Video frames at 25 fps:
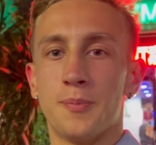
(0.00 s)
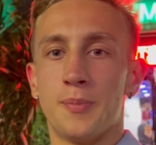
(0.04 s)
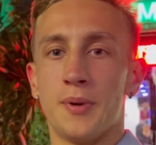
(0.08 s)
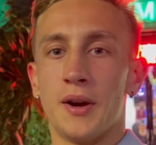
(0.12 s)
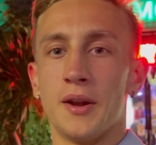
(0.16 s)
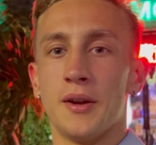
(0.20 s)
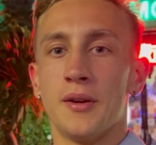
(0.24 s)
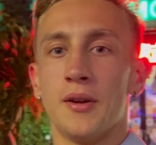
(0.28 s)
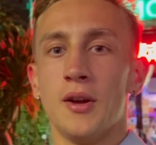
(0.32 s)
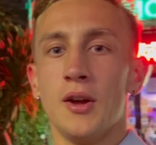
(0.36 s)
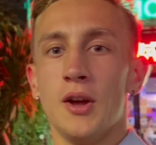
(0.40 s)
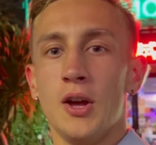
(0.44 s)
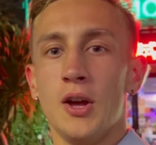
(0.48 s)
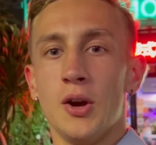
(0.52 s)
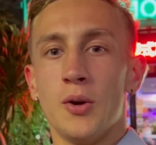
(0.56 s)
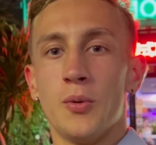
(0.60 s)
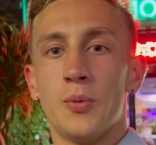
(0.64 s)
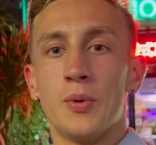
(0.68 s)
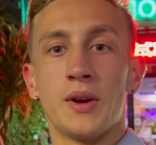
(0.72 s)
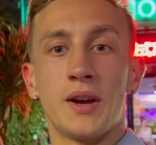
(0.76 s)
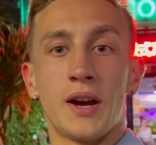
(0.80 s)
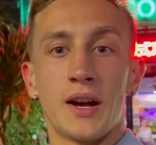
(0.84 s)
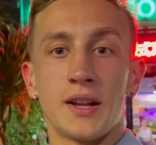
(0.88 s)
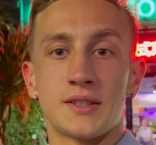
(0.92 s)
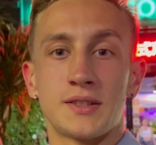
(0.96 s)
But
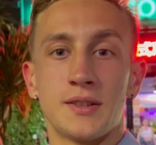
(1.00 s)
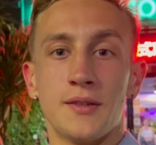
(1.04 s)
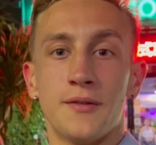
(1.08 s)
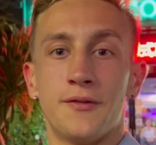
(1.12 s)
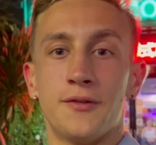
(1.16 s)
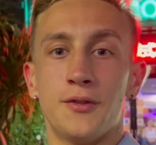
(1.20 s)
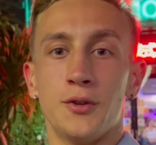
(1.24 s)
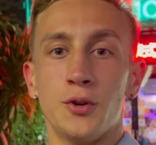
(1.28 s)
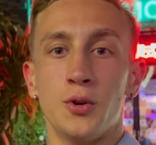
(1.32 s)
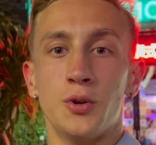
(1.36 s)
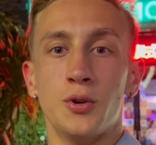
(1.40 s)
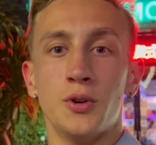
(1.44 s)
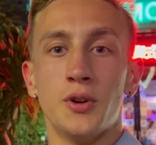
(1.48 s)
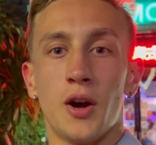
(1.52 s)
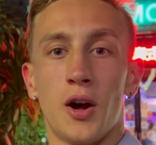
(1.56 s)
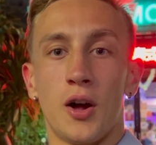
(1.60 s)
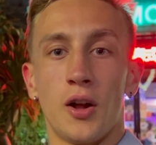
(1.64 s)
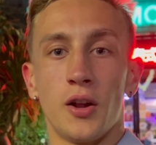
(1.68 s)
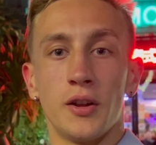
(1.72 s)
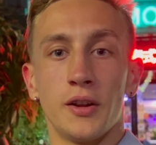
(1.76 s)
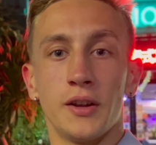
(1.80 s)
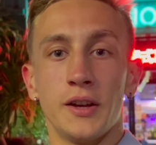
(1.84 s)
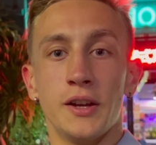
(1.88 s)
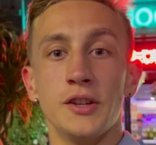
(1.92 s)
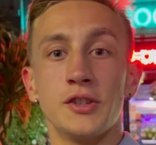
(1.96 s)
we got some food.
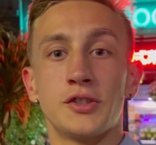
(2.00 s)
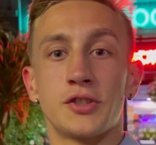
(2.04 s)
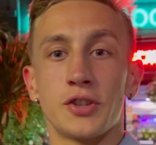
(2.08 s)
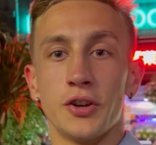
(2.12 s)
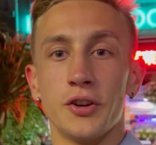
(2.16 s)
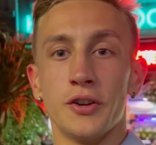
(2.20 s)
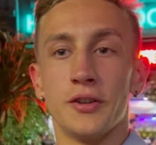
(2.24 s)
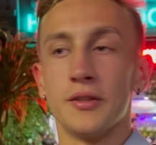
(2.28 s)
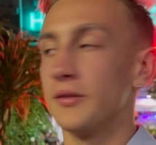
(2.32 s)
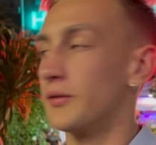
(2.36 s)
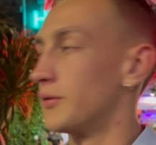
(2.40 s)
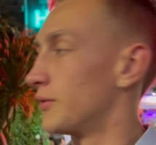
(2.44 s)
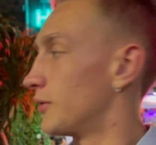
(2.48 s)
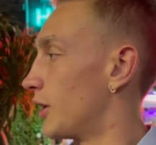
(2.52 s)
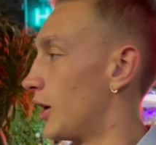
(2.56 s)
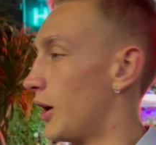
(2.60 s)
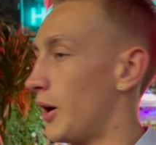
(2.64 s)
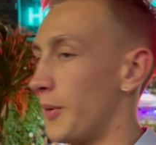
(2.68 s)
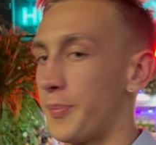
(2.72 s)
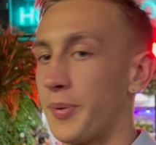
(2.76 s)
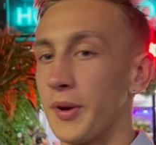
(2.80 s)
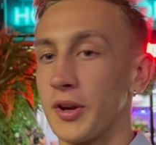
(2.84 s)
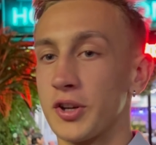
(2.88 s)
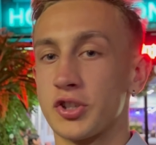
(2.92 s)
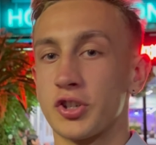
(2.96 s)
I'll insert a
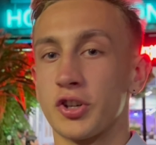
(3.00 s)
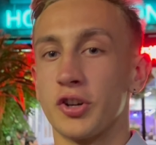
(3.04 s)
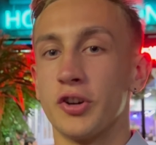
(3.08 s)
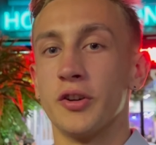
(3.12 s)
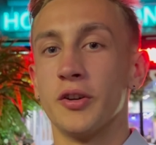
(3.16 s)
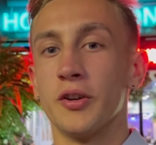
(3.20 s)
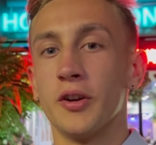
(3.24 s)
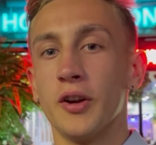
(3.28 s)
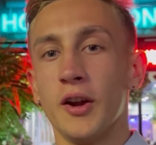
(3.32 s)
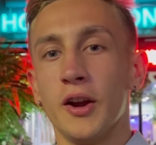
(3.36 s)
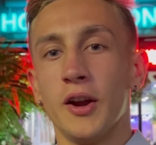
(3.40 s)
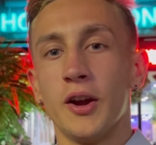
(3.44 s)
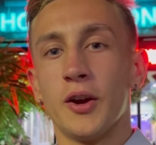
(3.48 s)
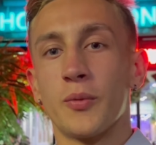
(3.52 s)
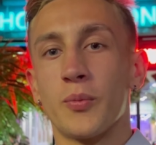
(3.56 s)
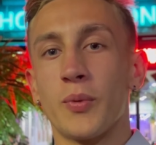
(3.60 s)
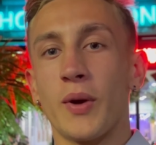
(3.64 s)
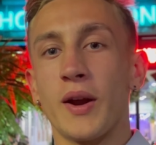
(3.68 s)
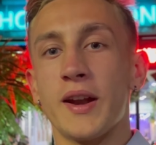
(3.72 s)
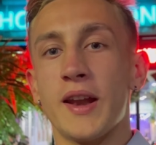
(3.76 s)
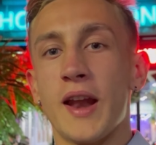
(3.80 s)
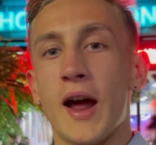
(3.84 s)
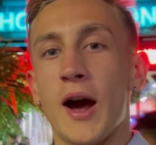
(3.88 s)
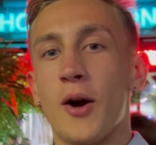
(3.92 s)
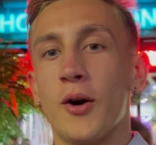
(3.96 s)
picture
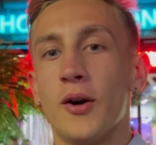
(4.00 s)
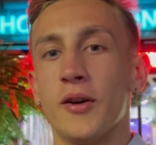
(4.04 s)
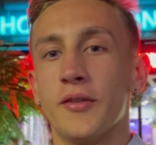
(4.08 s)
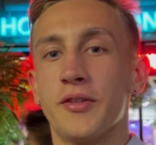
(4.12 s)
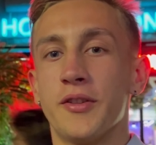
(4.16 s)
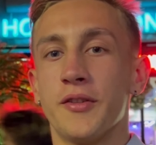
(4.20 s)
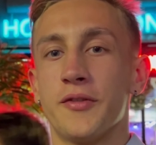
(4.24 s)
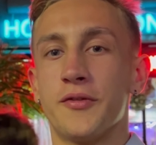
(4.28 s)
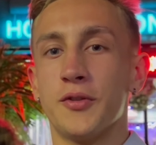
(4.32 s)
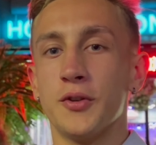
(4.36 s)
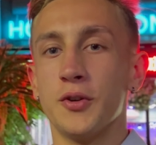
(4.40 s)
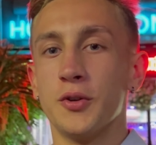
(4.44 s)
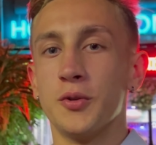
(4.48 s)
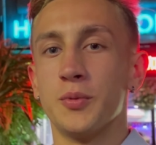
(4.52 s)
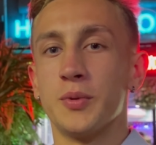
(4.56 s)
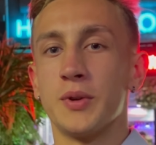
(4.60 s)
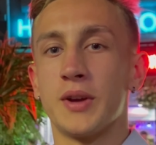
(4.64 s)
right now of the food.